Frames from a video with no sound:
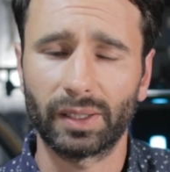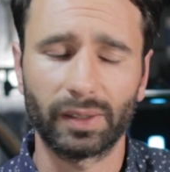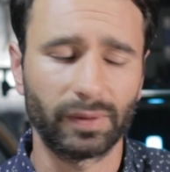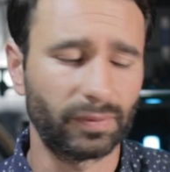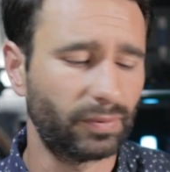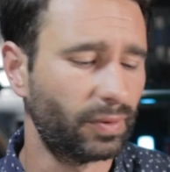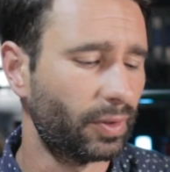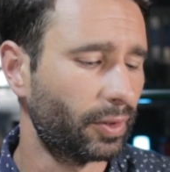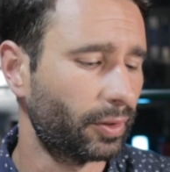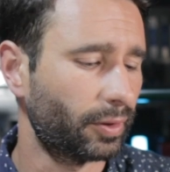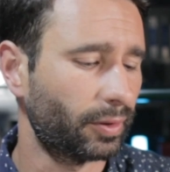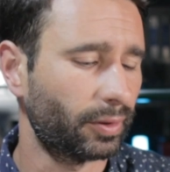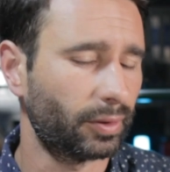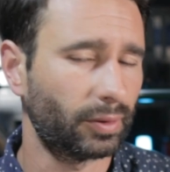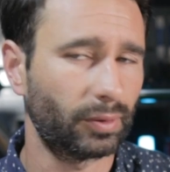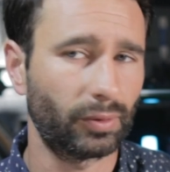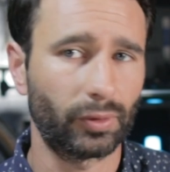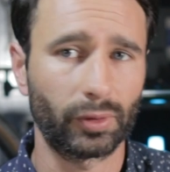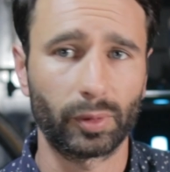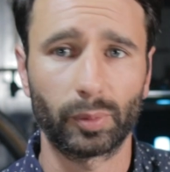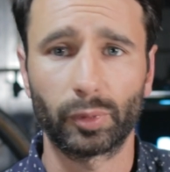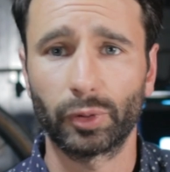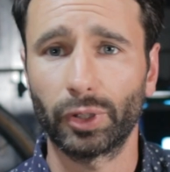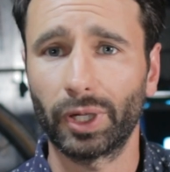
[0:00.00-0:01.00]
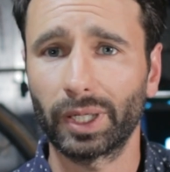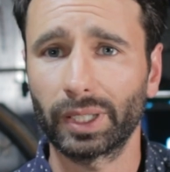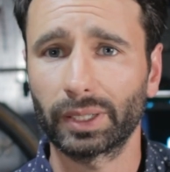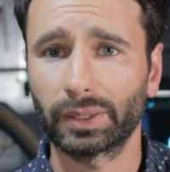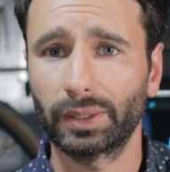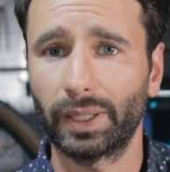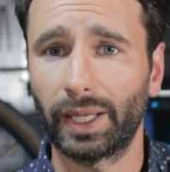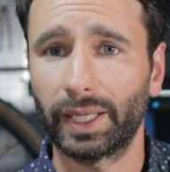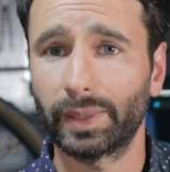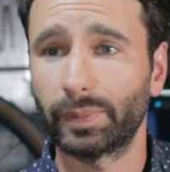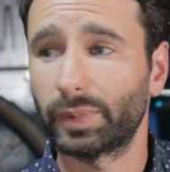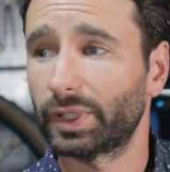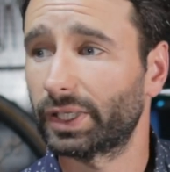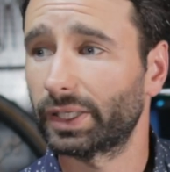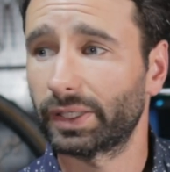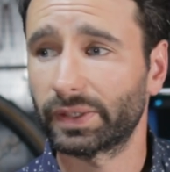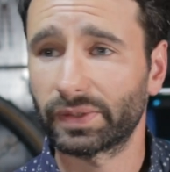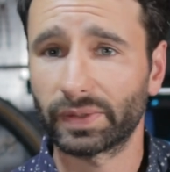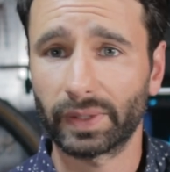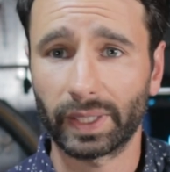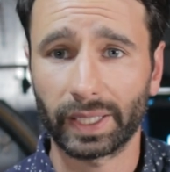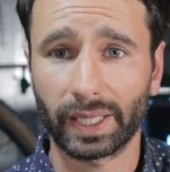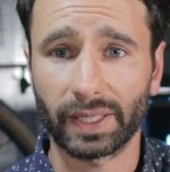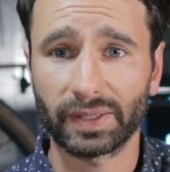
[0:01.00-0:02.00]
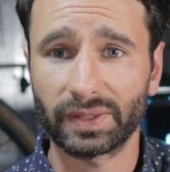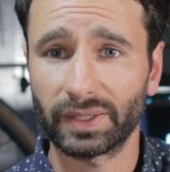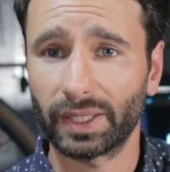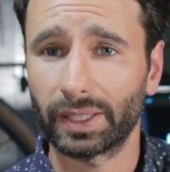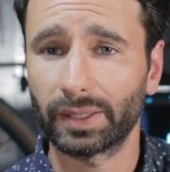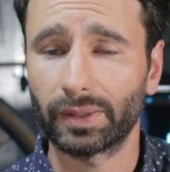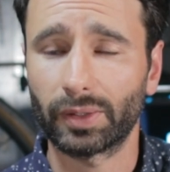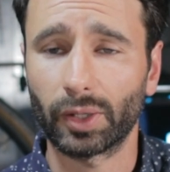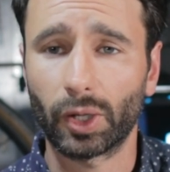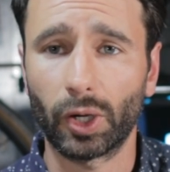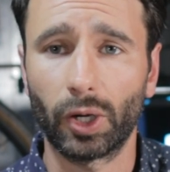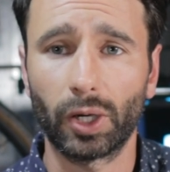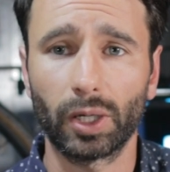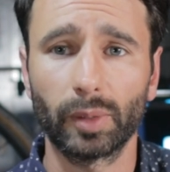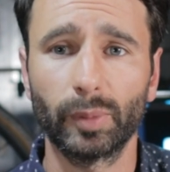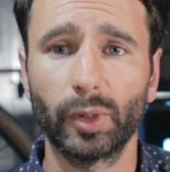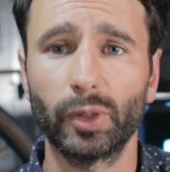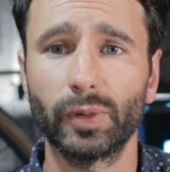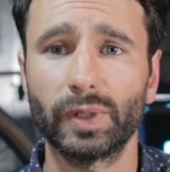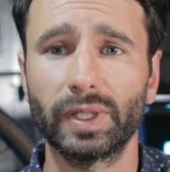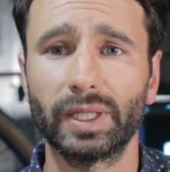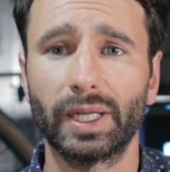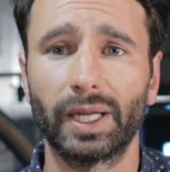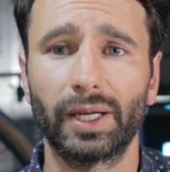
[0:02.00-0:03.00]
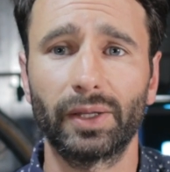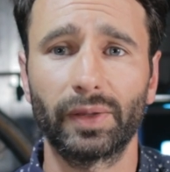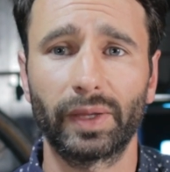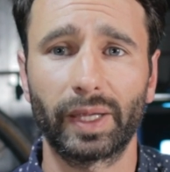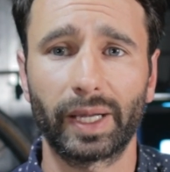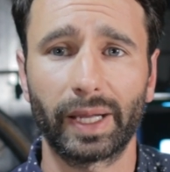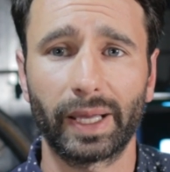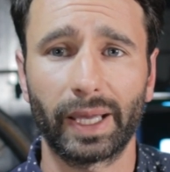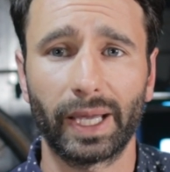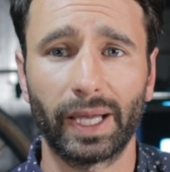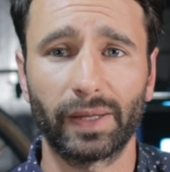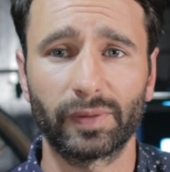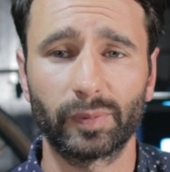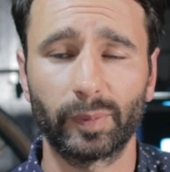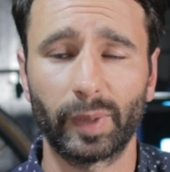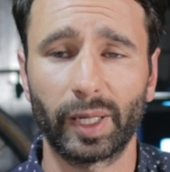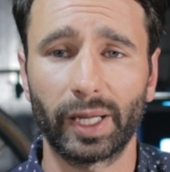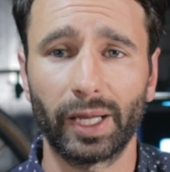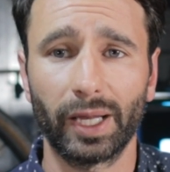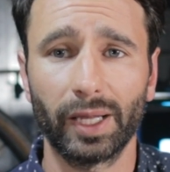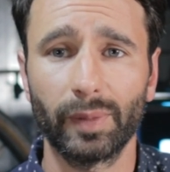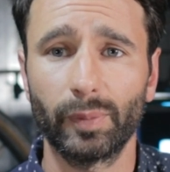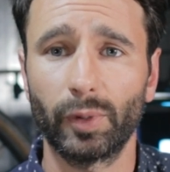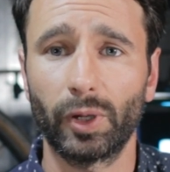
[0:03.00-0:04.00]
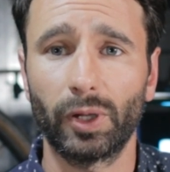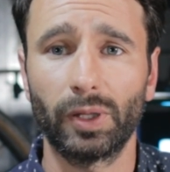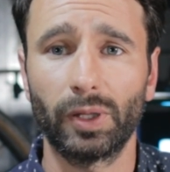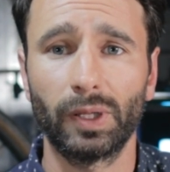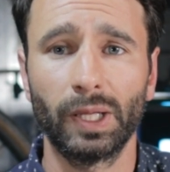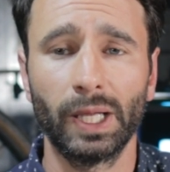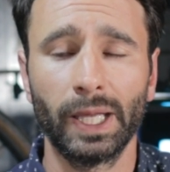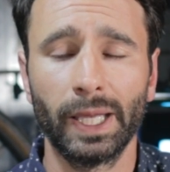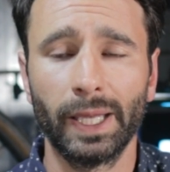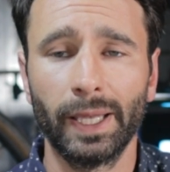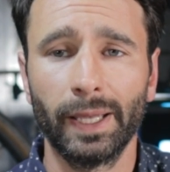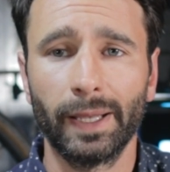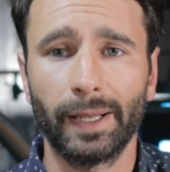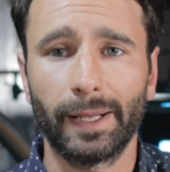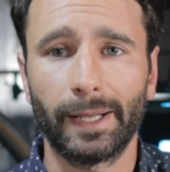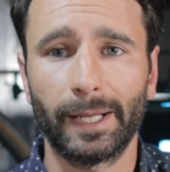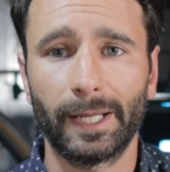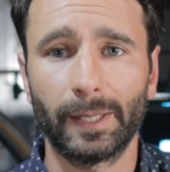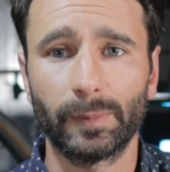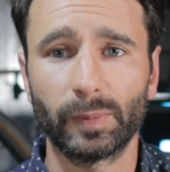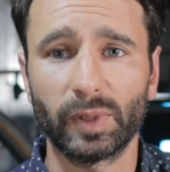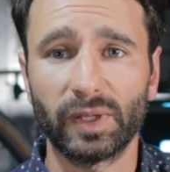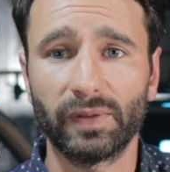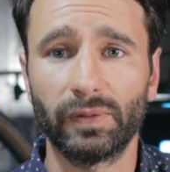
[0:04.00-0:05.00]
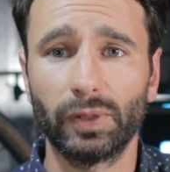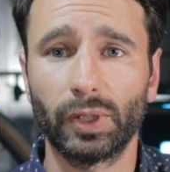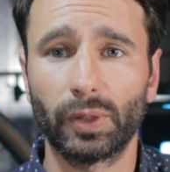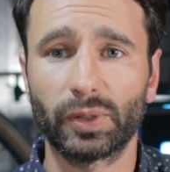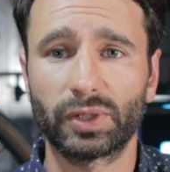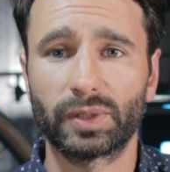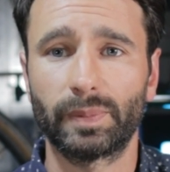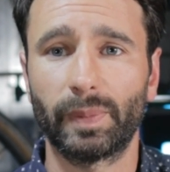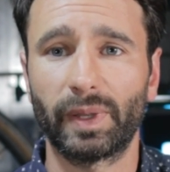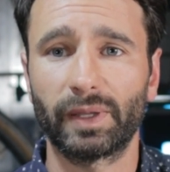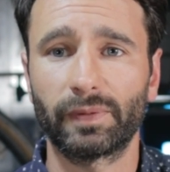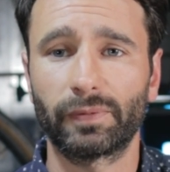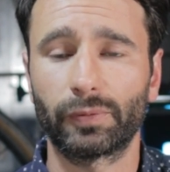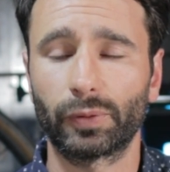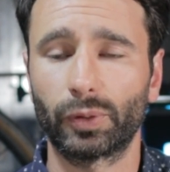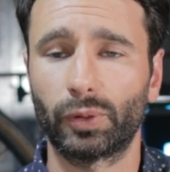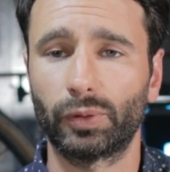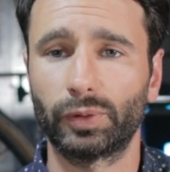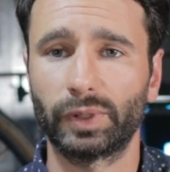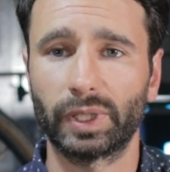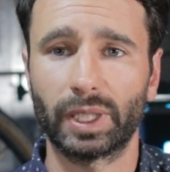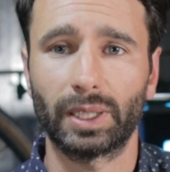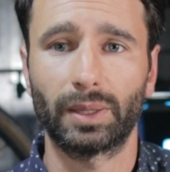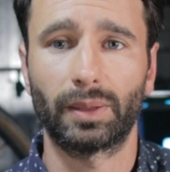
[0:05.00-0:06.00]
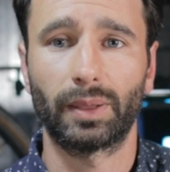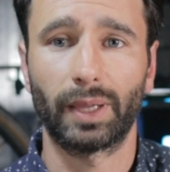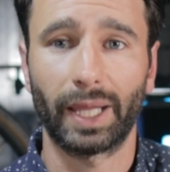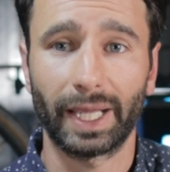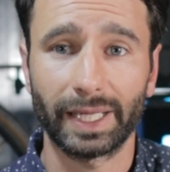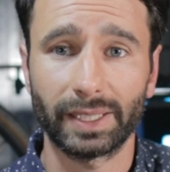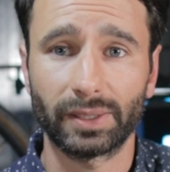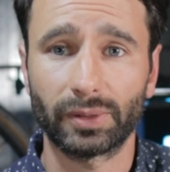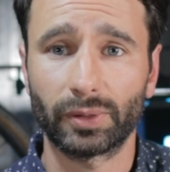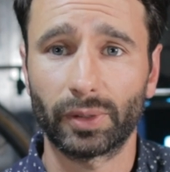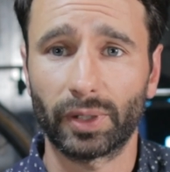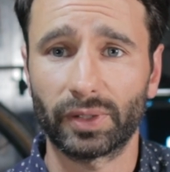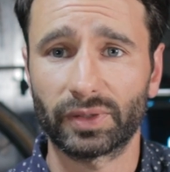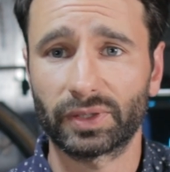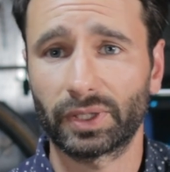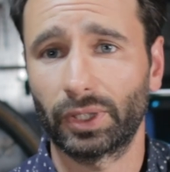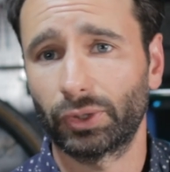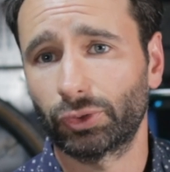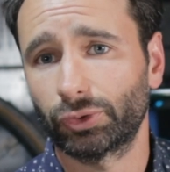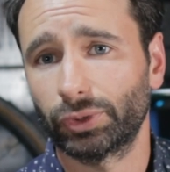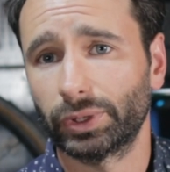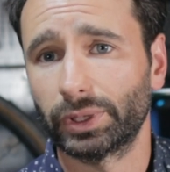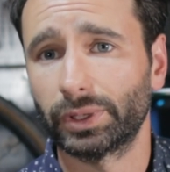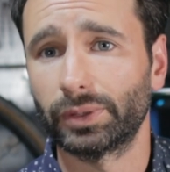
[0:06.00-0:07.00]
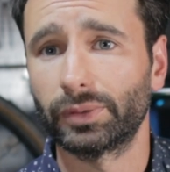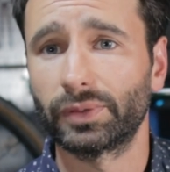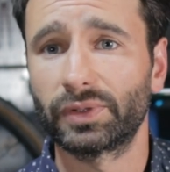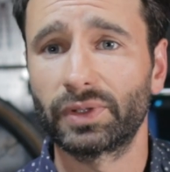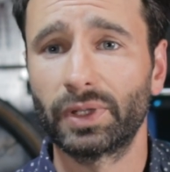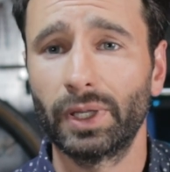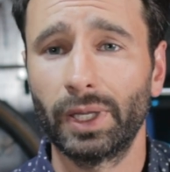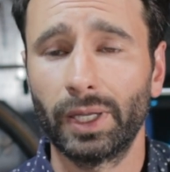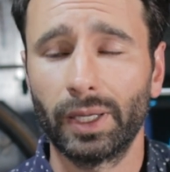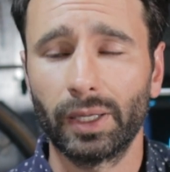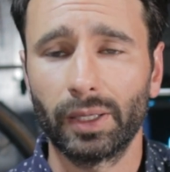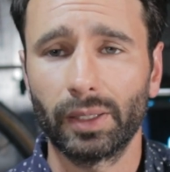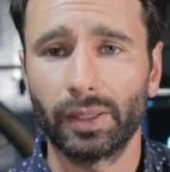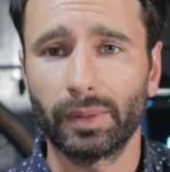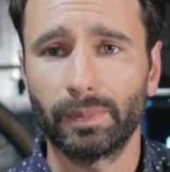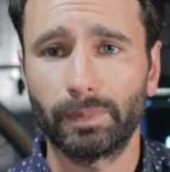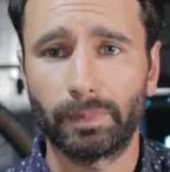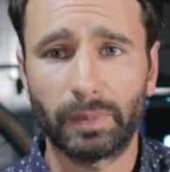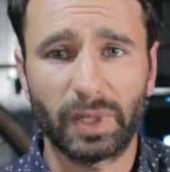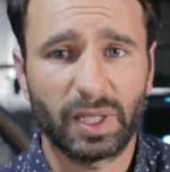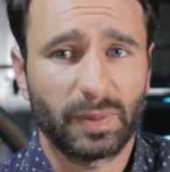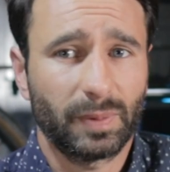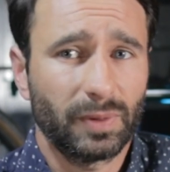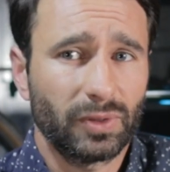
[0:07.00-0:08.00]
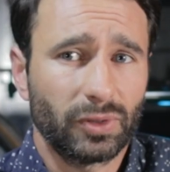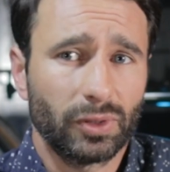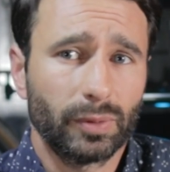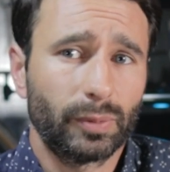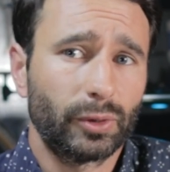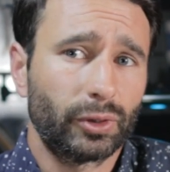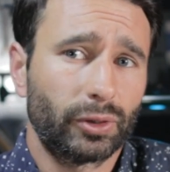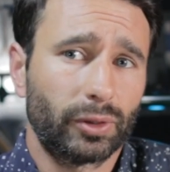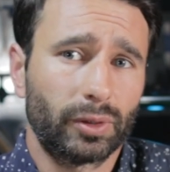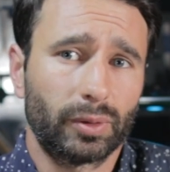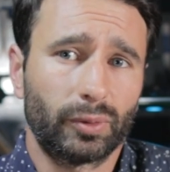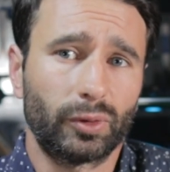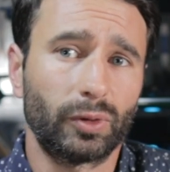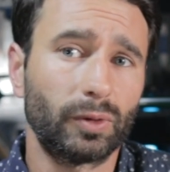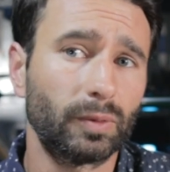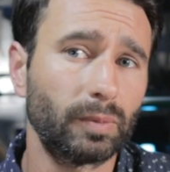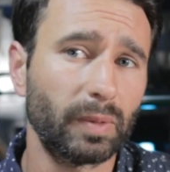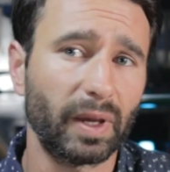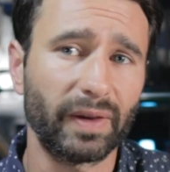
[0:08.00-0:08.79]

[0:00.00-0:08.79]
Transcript: of their product line, because like I said, the Carbo EL that I have in my highball, even though it's meant for only light cross-country use, it's been super durable.